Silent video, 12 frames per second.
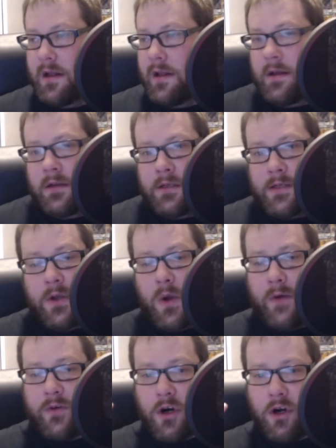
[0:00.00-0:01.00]
So you
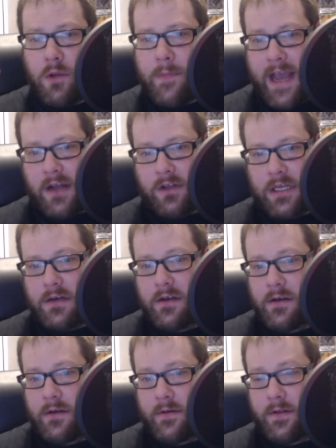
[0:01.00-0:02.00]
have Colonel Macklin
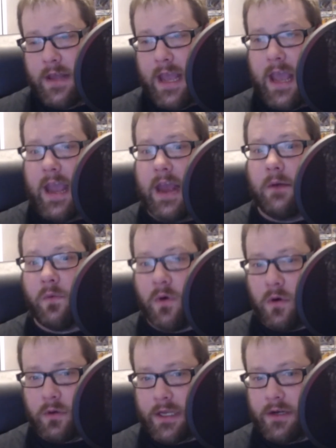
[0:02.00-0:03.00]
and
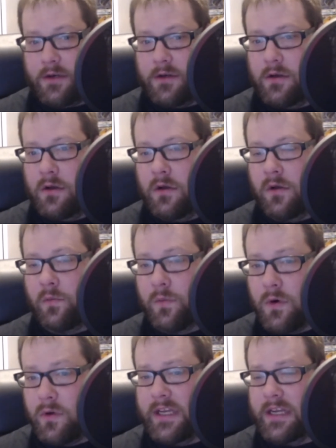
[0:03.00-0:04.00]
Roland.
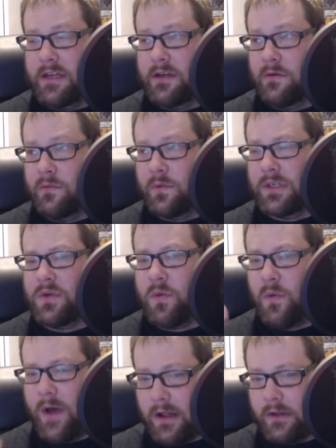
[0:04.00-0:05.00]
Roland was
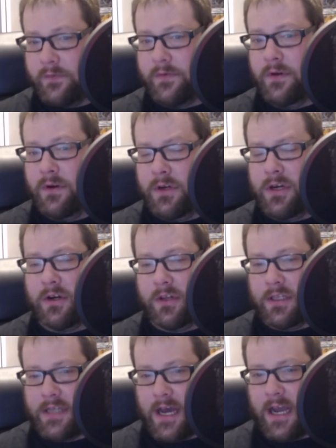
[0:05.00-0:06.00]
12 during the
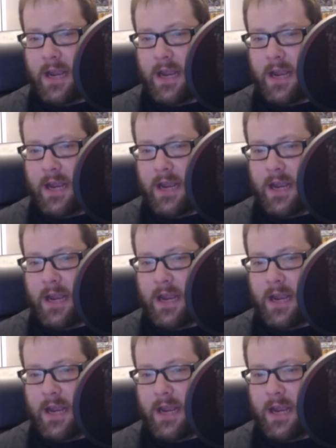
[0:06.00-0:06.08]
time